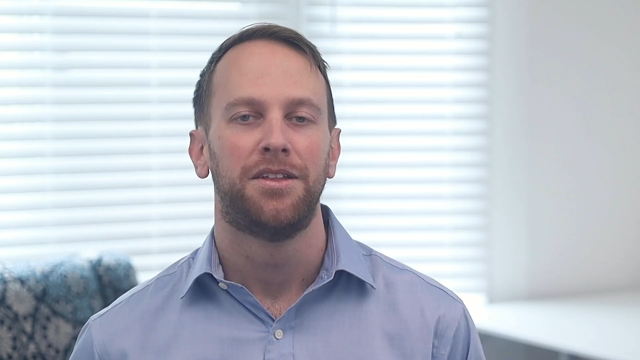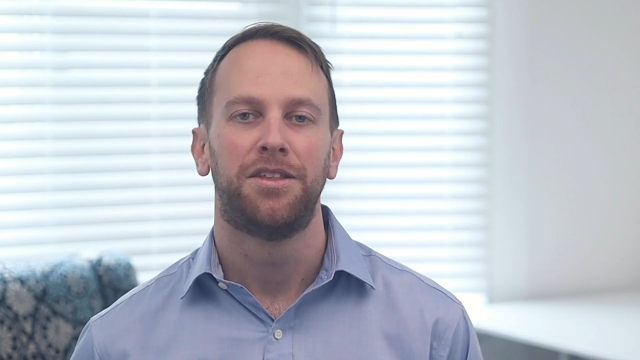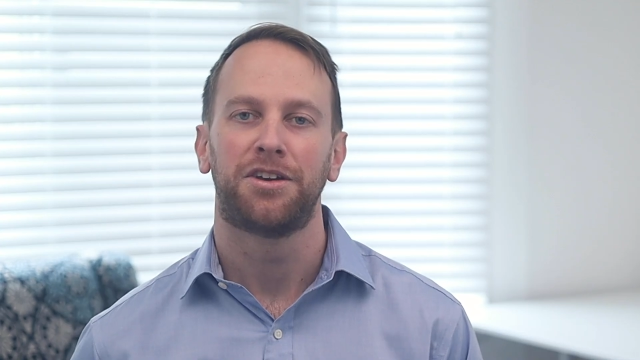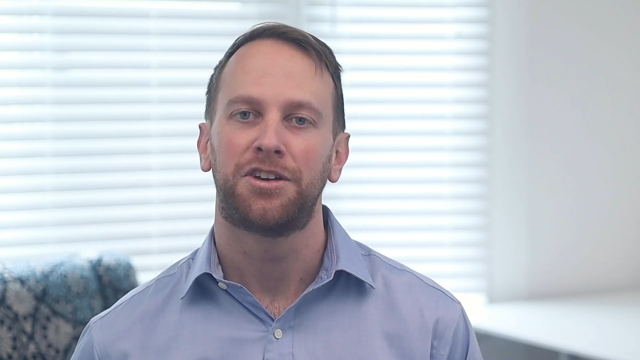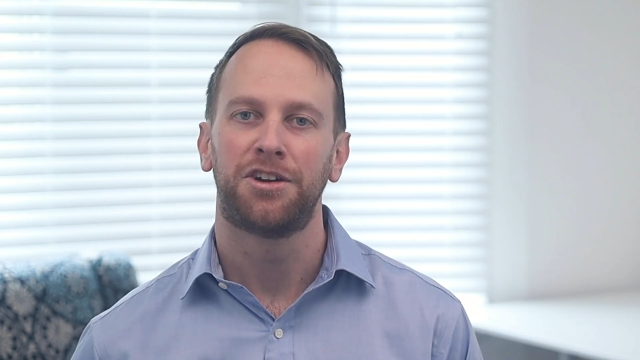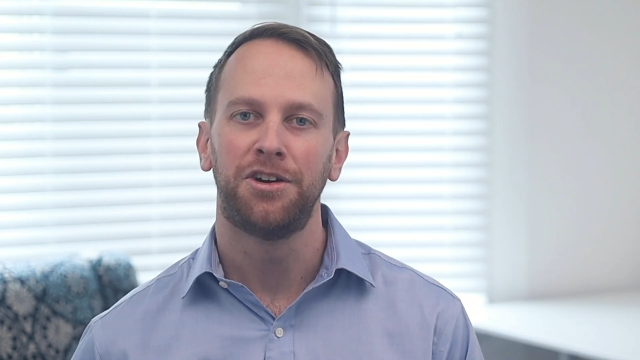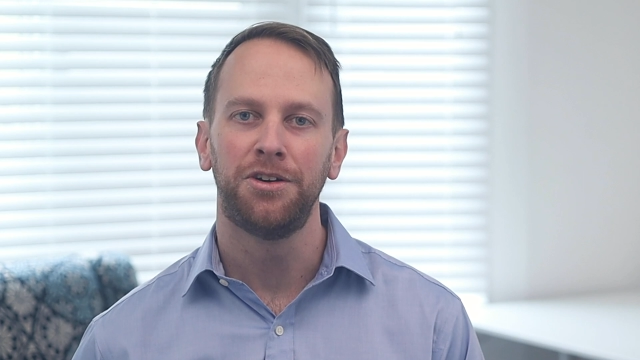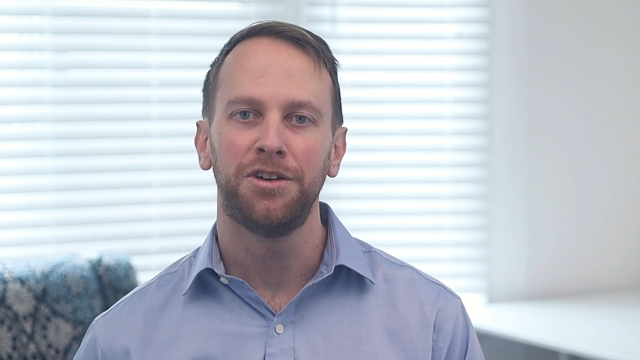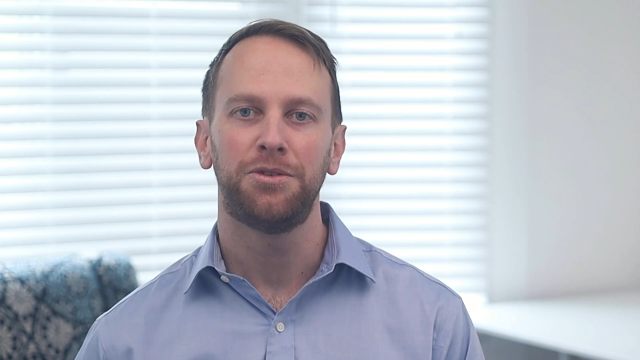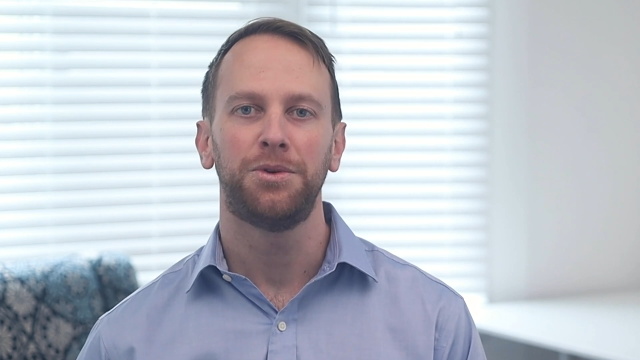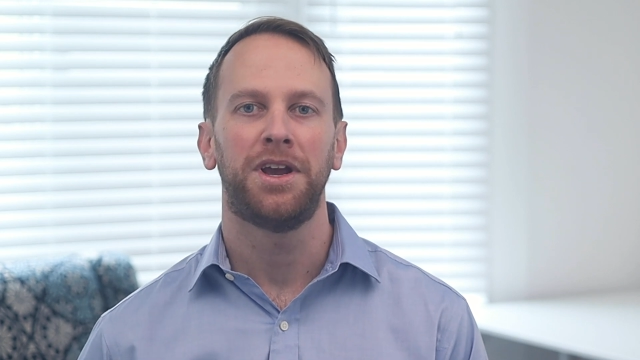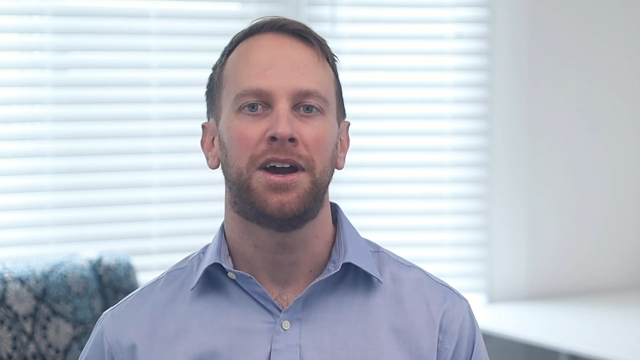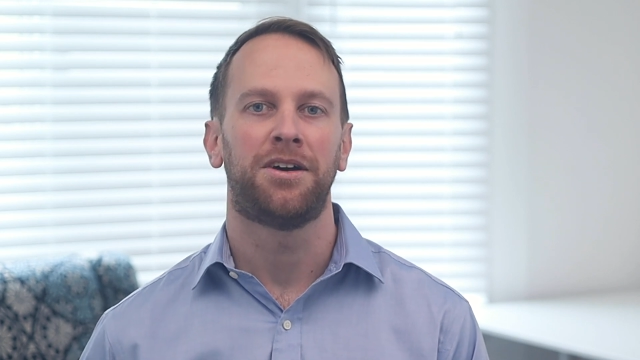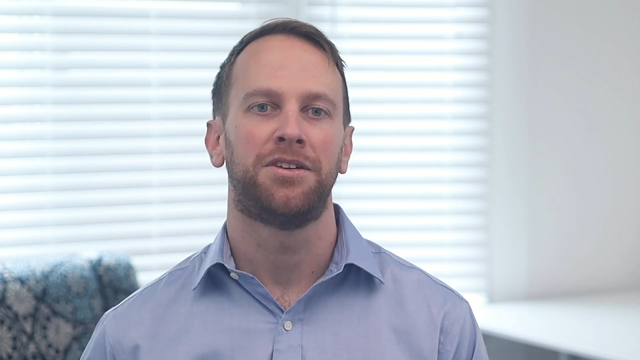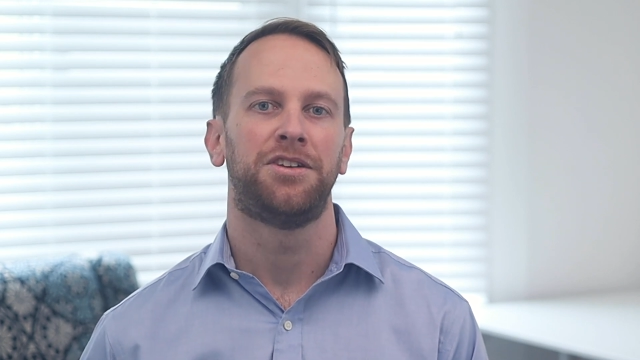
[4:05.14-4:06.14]
The current
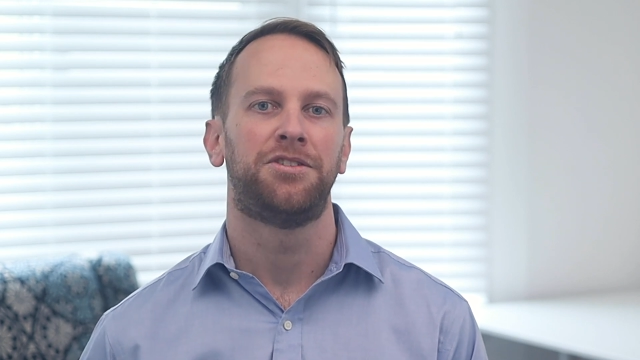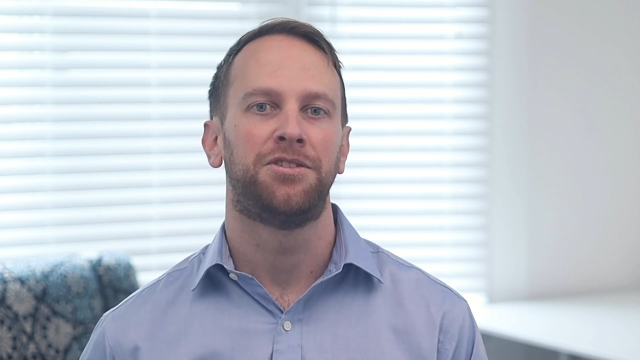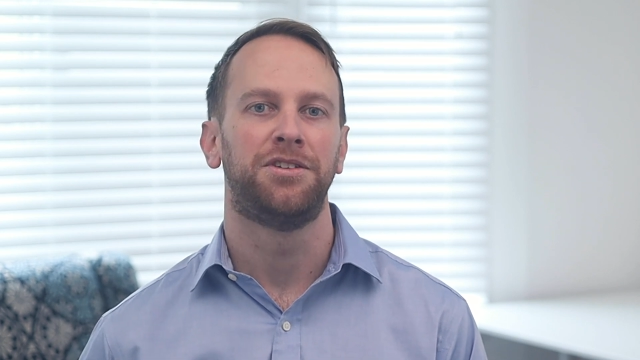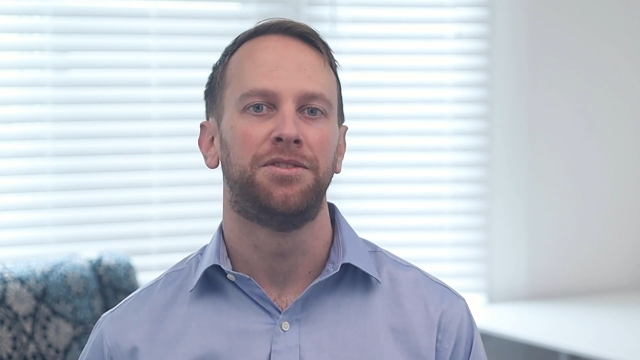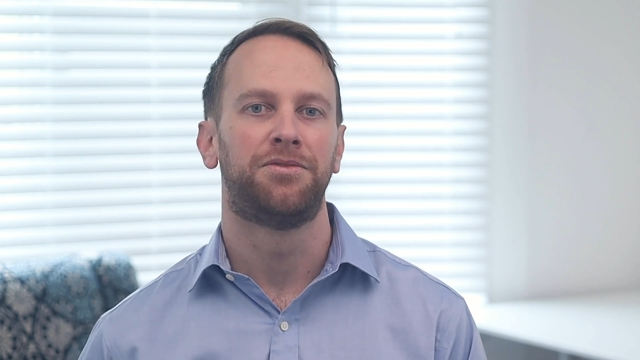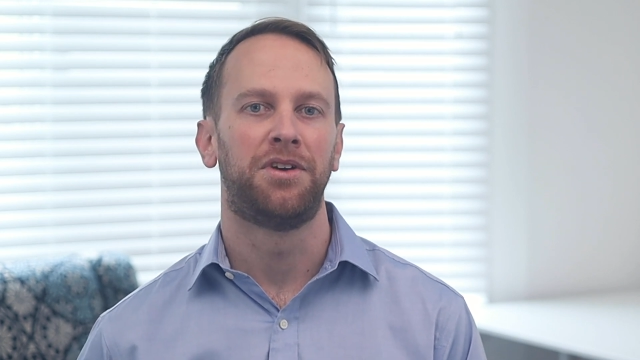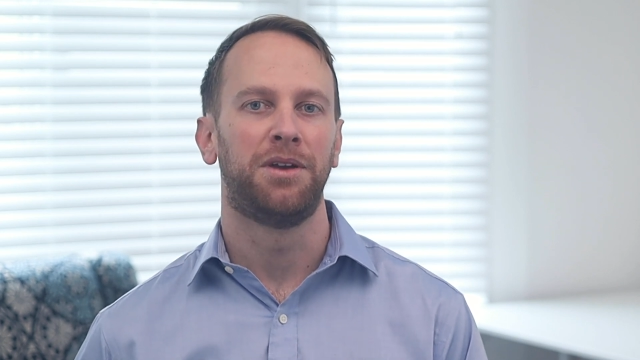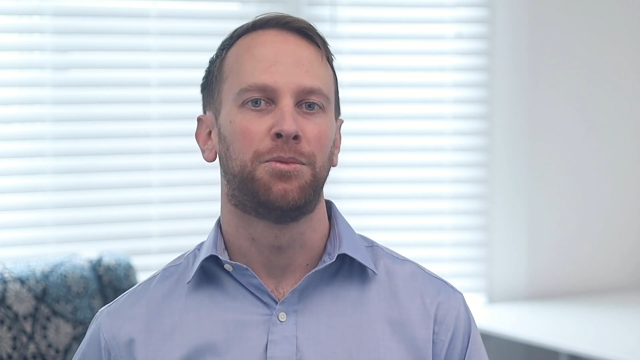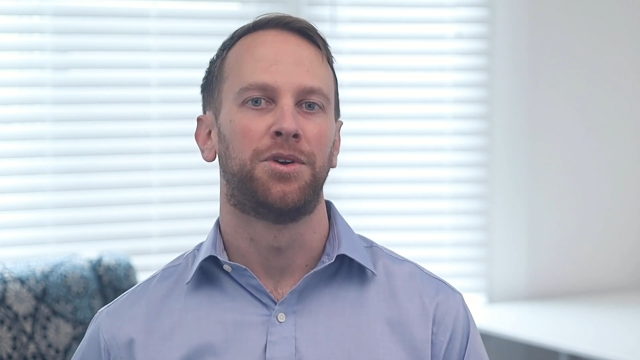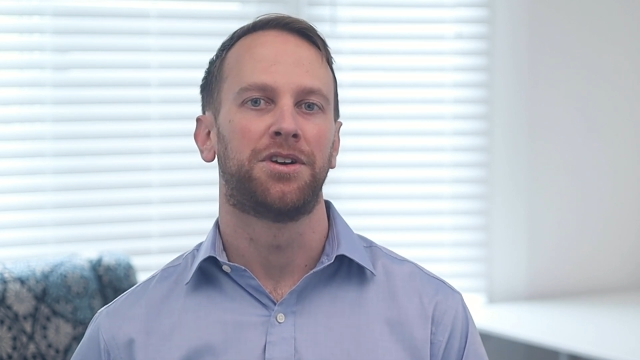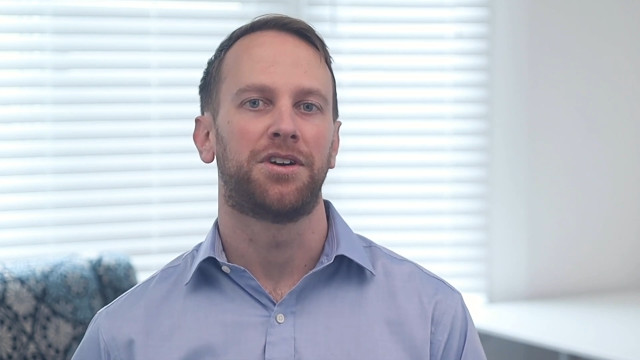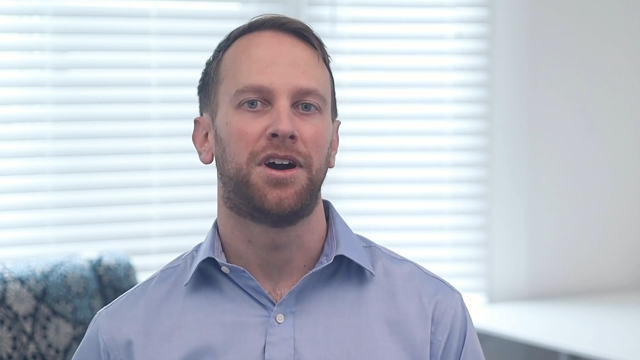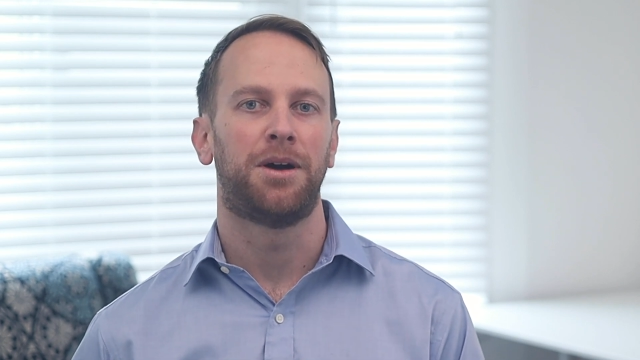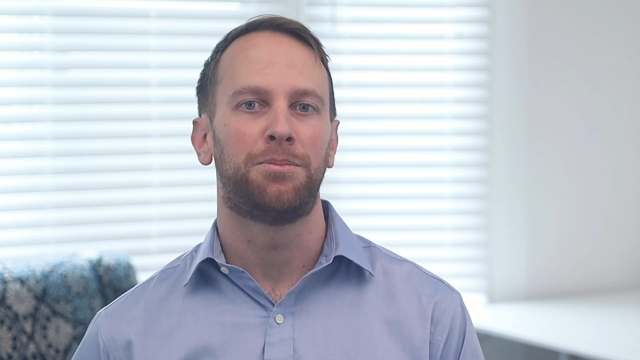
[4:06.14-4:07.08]
reality tree framework